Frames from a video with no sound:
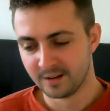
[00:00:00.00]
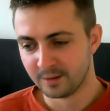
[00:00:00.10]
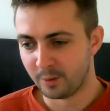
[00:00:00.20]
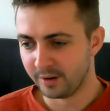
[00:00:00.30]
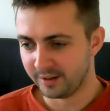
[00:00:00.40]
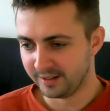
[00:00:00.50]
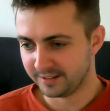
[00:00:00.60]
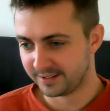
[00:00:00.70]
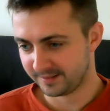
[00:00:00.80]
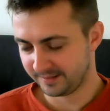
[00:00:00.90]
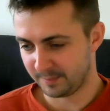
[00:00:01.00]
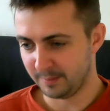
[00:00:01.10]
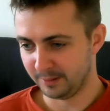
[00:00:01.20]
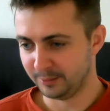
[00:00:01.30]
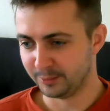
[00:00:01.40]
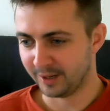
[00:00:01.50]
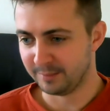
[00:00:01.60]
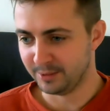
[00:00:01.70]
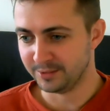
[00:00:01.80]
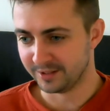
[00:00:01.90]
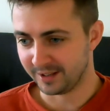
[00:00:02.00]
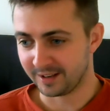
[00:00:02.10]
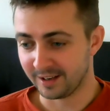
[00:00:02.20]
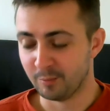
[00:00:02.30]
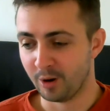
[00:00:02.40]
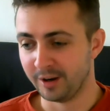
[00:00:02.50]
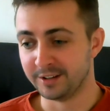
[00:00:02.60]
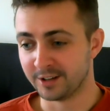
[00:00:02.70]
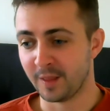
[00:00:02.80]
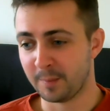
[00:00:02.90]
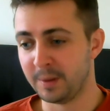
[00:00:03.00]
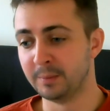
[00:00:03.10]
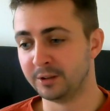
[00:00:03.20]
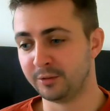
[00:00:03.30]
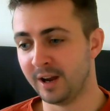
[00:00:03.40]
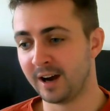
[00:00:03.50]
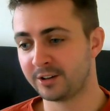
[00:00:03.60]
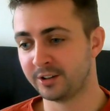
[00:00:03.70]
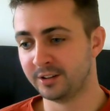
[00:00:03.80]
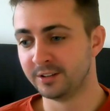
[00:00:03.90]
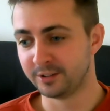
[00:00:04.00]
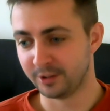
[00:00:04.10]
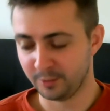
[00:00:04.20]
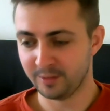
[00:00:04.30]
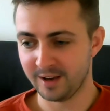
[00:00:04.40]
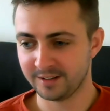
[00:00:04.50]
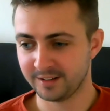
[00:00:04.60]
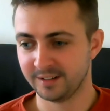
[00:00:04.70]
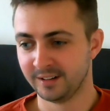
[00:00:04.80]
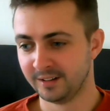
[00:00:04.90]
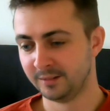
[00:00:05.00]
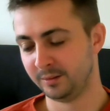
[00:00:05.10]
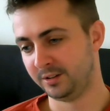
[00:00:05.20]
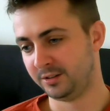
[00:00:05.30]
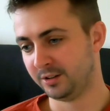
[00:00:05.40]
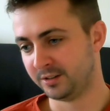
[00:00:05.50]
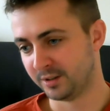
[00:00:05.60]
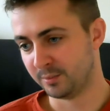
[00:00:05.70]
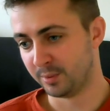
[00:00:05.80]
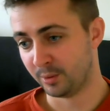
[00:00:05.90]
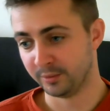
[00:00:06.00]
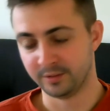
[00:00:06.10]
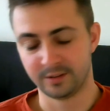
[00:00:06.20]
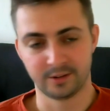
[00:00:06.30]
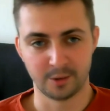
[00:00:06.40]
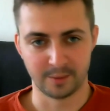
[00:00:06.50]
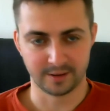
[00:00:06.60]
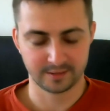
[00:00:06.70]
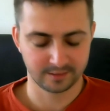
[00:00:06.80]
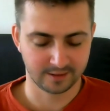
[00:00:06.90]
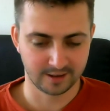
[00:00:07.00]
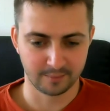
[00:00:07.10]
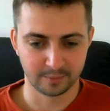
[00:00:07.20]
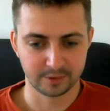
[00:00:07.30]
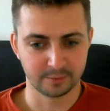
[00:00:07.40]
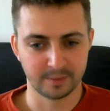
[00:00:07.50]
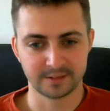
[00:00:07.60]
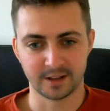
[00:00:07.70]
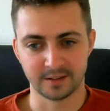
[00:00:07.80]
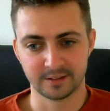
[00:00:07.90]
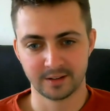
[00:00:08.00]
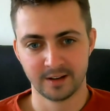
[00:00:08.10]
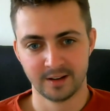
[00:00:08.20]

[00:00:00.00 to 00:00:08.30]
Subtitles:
One is the people who don't like music, and one is other people's reactions to that, which is just as important to it, which will make sense.